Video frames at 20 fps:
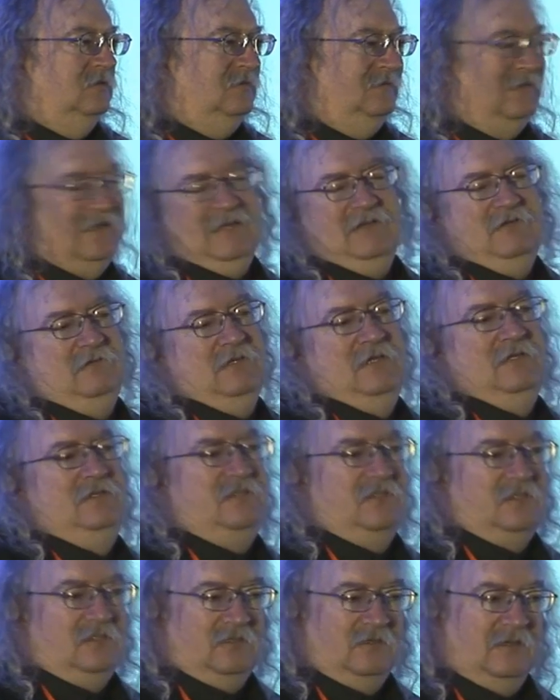Now,
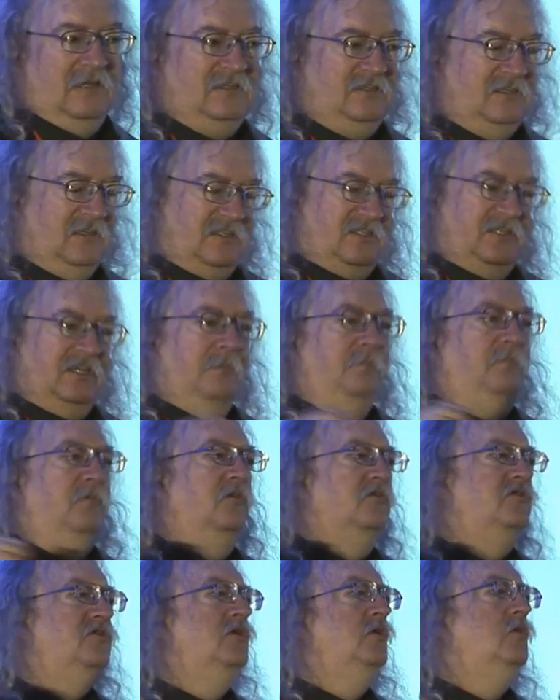that's a
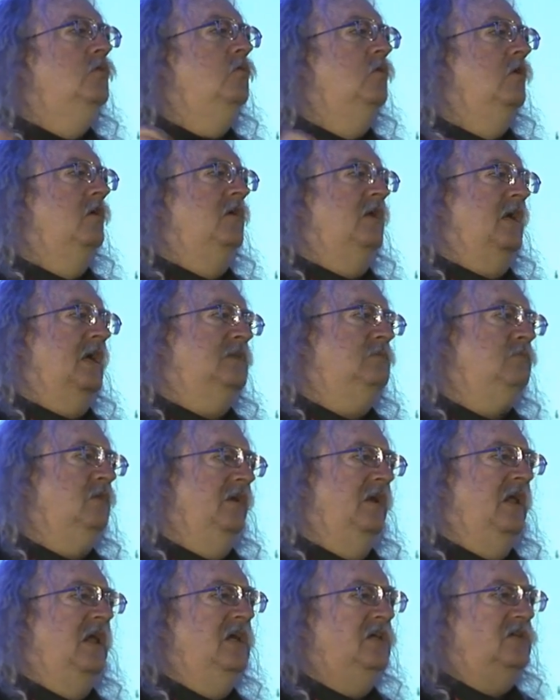simple two-word
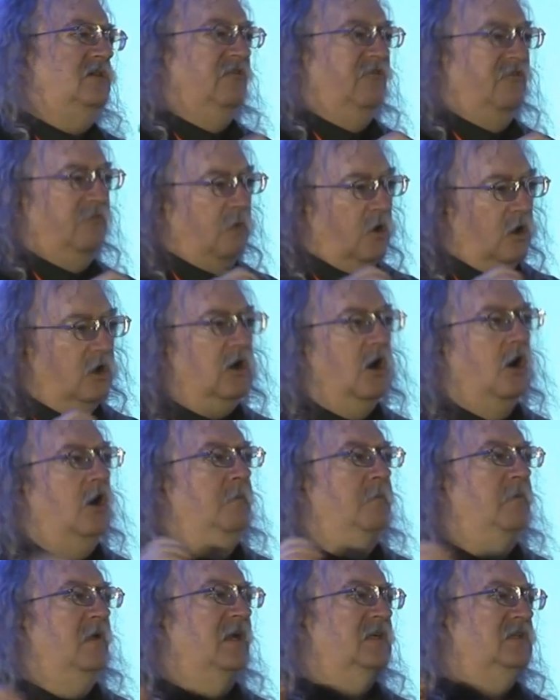explanation of more
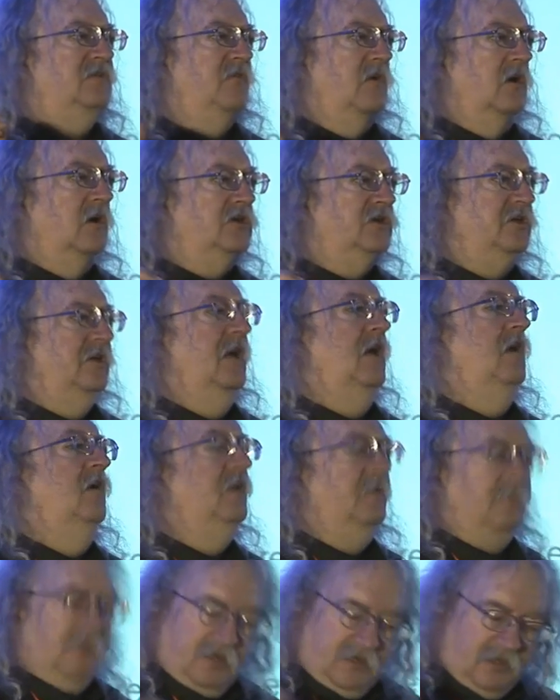complex
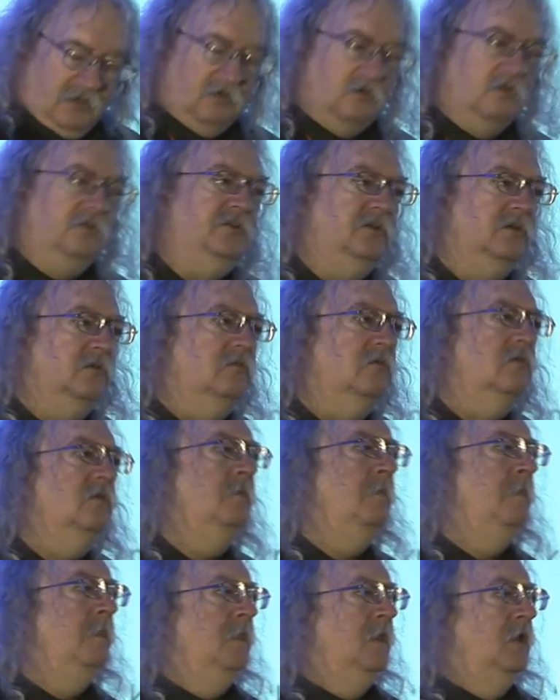functionality, but it'll do.
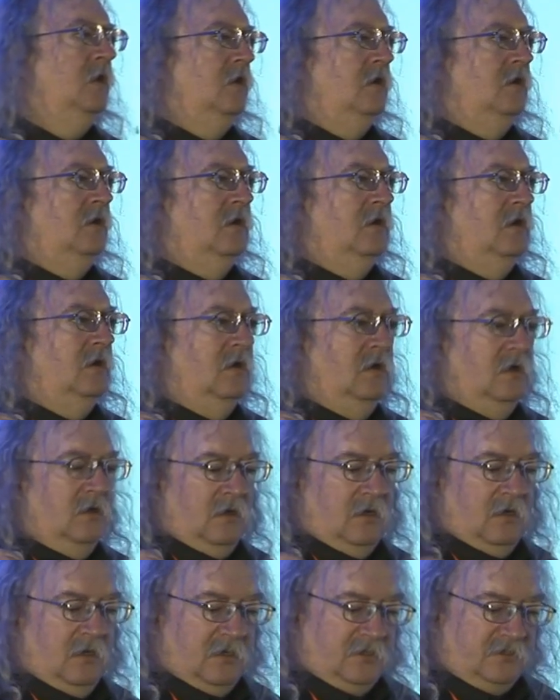
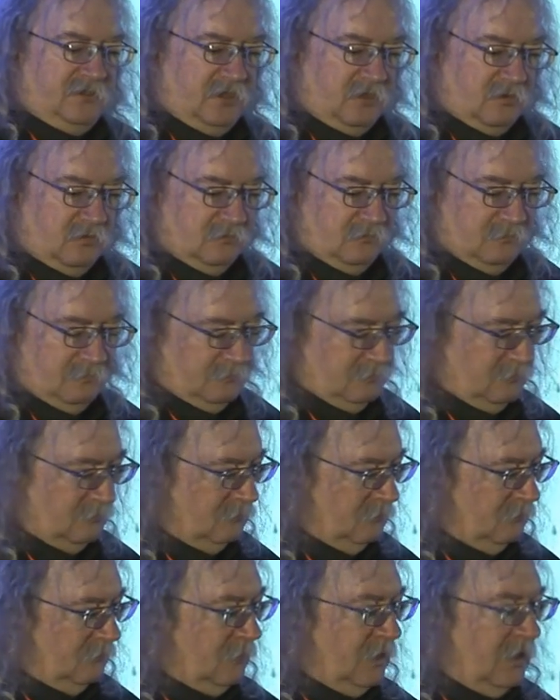So
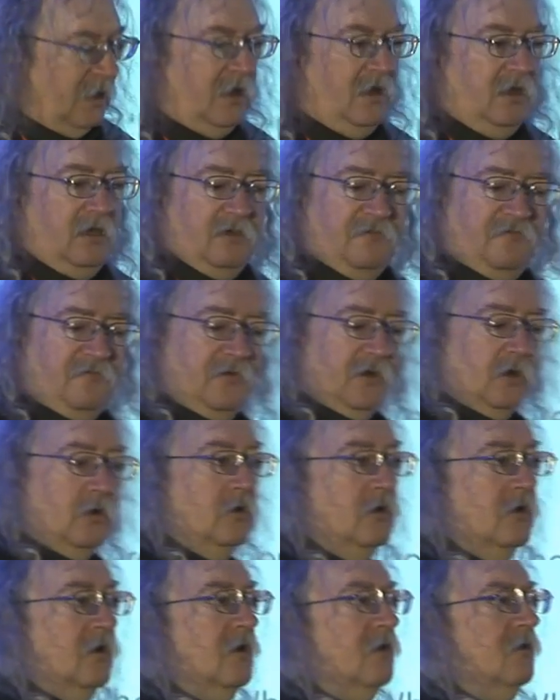if
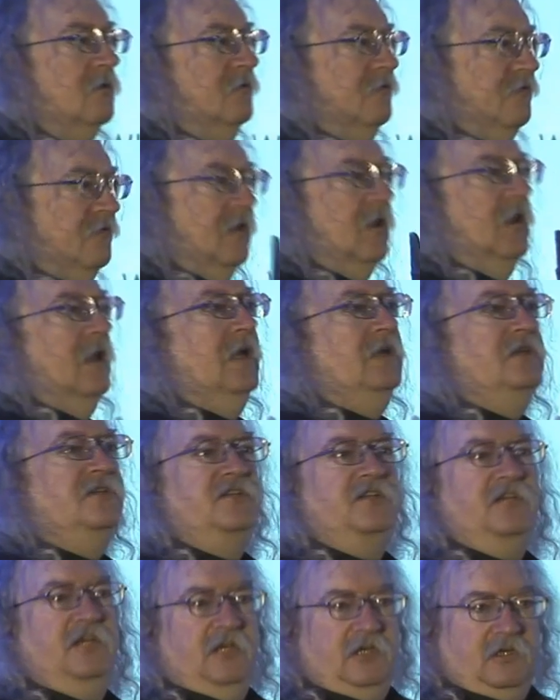you're
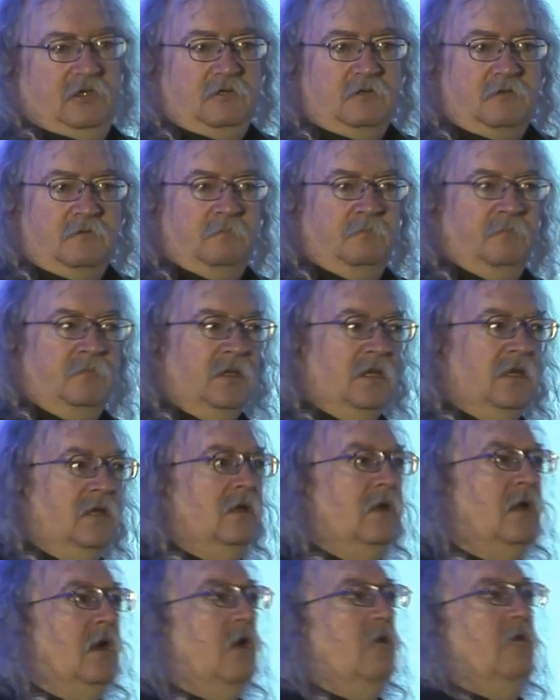Valencian,
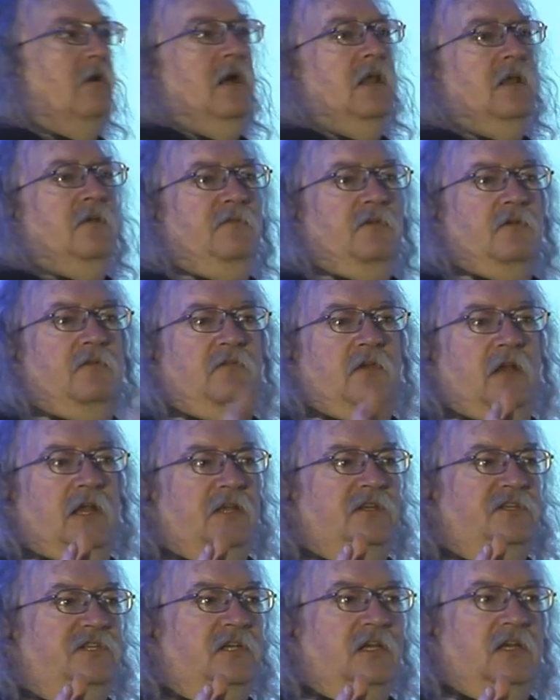are any of you
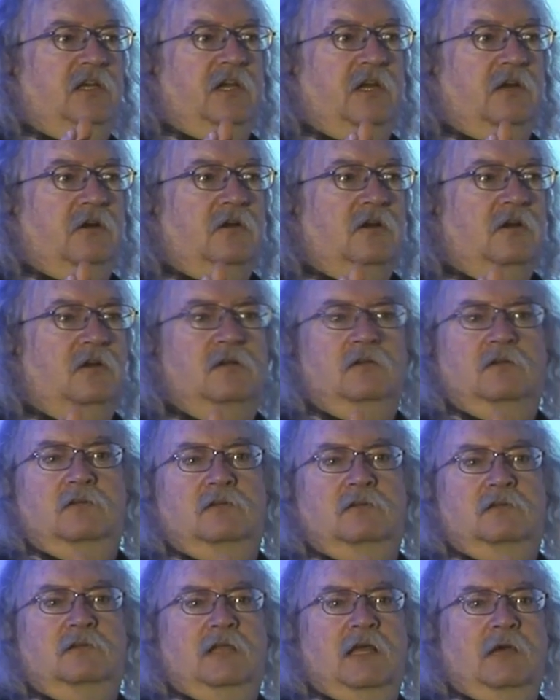Valencian here?
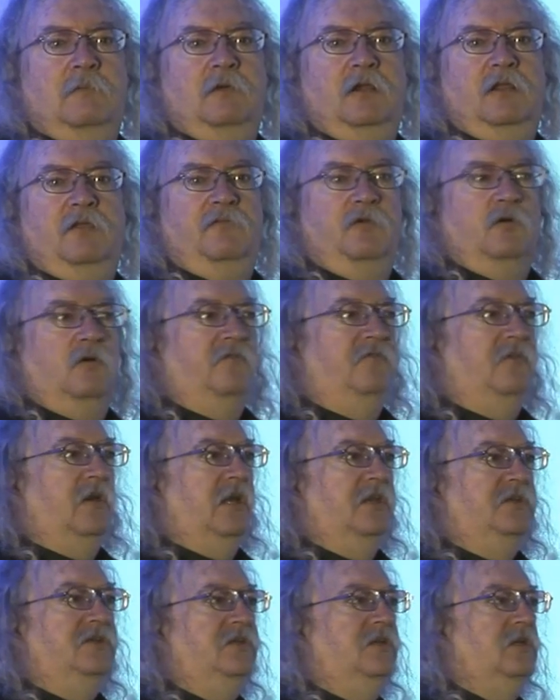How many of you are
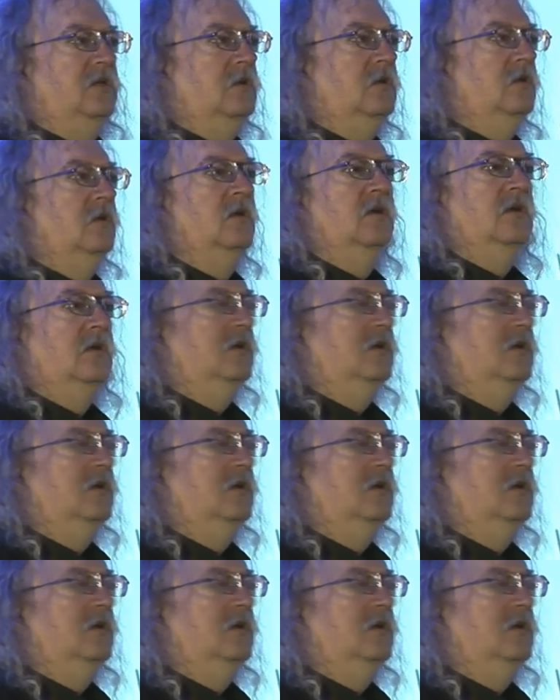Valencian?